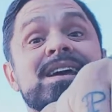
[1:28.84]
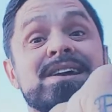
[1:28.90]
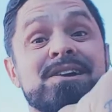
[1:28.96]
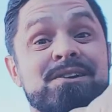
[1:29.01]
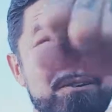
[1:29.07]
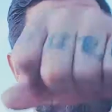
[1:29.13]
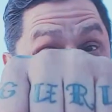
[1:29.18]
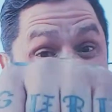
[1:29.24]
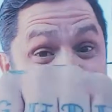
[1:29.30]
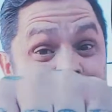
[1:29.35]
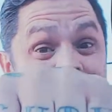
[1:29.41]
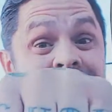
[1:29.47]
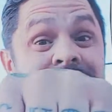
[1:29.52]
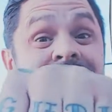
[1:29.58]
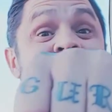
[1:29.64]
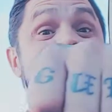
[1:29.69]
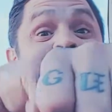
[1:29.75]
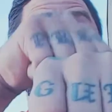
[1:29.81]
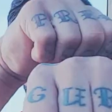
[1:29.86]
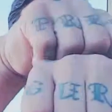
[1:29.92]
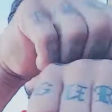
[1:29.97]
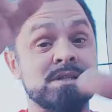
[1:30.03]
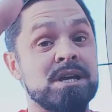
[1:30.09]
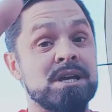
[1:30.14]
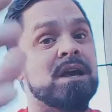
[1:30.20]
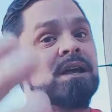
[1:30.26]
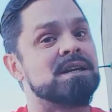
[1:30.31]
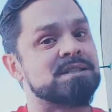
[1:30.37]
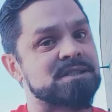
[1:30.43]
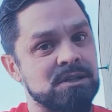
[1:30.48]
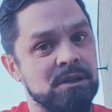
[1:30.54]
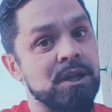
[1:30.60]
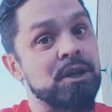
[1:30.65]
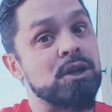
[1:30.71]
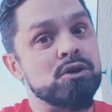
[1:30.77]
green beans, cranberries. It's
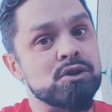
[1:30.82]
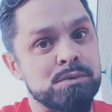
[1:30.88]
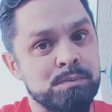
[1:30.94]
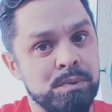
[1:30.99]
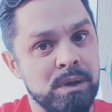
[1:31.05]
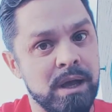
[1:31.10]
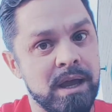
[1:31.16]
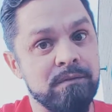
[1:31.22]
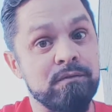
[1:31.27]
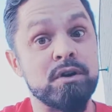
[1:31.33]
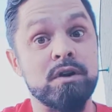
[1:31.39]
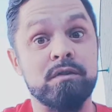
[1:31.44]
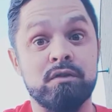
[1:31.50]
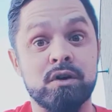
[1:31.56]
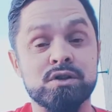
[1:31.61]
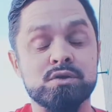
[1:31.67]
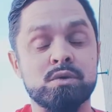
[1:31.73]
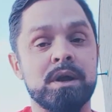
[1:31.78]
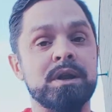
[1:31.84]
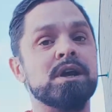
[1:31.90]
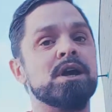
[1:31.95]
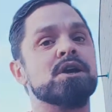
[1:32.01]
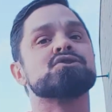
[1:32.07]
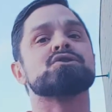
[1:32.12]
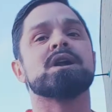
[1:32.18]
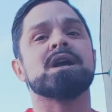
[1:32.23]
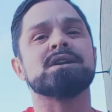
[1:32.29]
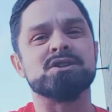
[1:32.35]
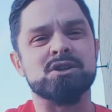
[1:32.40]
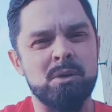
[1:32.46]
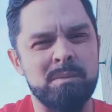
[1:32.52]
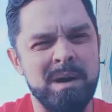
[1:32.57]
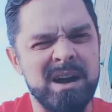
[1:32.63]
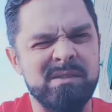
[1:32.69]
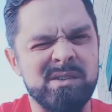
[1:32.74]
still a huge plate for your first one. Try not to
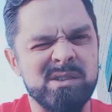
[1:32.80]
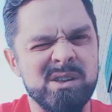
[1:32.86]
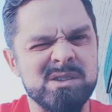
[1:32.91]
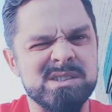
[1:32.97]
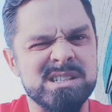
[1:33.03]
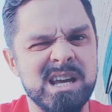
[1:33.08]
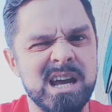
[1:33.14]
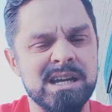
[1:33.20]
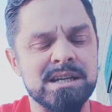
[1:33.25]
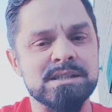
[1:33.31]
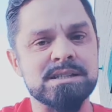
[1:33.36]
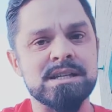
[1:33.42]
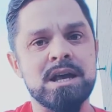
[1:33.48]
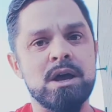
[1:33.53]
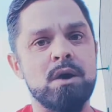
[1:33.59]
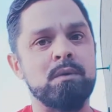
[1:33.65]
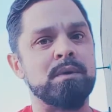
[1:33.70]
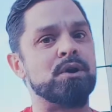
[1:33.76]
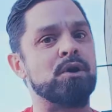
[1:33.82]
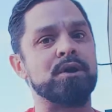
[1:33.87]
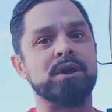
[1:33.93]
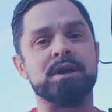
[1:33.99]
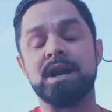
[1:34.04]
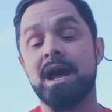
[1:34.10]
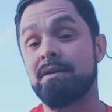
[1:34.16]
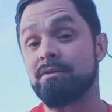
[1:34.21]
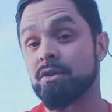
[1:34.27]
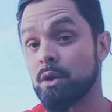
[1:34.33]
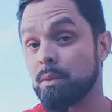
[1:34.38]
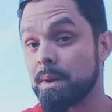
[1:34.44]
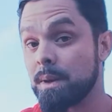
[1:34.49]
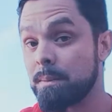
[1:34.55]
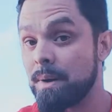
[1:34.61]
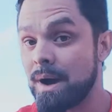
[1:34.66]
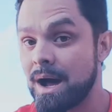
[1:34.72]
go back for those seconds. We know you're going to have a little
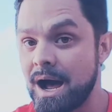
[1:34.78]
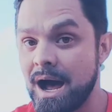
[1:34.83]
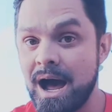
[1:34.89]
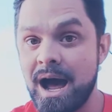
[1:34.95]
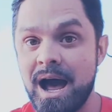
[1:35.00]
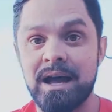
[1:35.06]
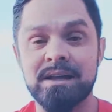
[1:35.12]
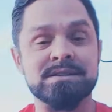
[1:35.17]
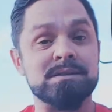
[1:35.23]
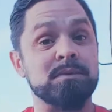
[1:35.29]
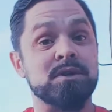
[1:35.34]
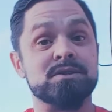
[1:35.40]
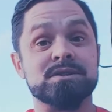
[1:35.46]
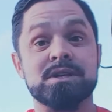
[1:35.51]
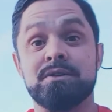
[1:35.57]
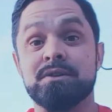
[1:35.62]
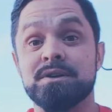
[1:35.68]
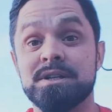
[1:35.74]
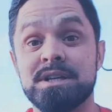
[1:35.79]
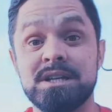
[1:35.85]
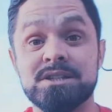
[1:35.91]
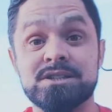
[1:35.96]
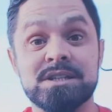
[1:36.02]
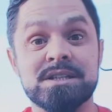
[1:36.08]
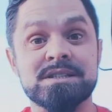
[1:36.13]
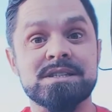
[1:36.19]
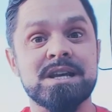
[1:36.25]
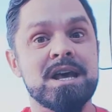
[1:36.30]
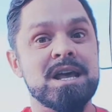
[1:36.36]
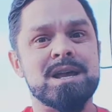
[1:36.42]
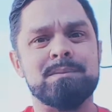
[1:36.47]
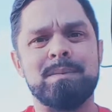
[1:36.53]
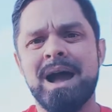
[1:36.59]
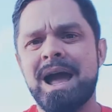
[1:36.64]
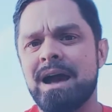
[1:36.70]
bit of pie and some of those other dishes.
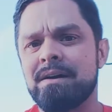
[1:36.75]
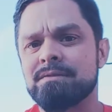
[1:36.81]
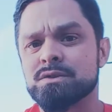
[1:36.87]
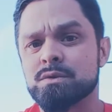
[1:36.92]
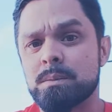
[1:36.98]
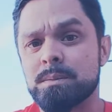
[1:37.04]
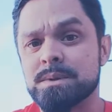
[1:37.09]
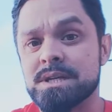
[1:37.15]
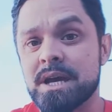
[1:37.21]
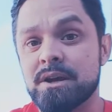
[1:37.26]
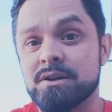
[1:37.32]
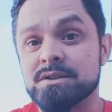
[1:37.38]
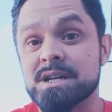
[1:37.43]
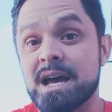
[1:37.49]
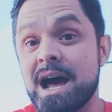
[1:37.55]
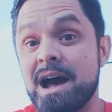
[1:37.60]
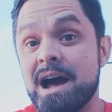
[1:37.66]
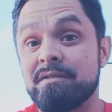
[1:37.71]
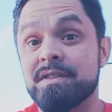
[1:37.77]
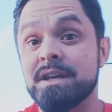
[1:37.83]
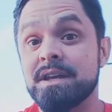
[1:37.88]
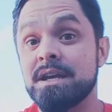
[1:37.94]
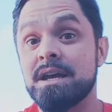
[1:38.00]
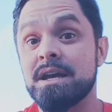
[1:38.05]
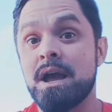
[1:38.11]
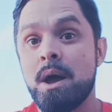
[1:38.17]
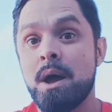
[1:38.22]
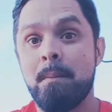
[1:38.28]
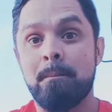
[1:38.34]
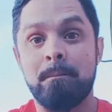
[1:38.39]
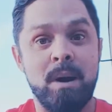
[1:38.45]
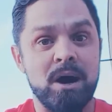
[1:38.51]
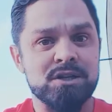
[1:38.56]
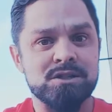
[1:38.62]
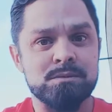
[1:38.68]
You might have sweet potatoes that have the
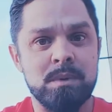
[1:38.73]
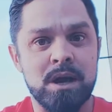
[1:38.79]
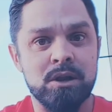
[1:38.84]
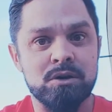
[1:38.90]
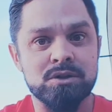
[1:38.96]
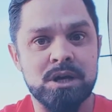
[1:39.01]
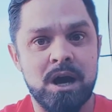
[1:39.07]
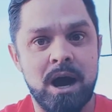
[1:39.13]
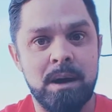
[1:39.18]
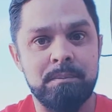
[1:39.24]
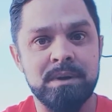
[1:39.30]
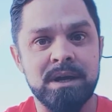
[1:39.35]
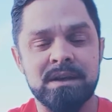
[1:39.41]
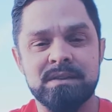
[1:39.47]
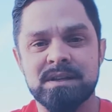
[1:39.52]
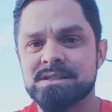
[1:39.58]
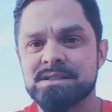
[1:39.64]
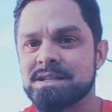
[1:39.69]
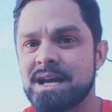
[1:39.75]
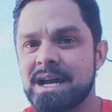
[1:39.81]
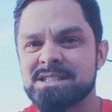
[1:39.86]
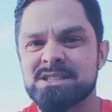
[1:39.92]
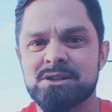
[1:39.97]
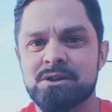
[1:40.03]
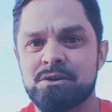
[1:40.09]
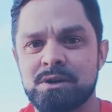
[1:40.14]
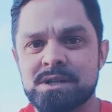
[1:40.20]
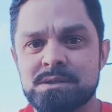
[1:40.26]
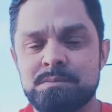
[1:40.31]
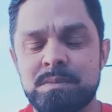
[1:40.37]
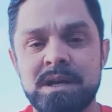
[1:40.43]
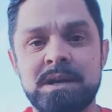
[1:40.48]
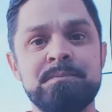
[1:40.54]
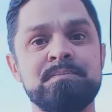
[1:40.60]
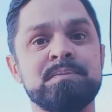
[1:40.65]
marshmallow topping that's nice and
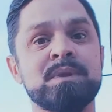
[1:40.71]
crispy.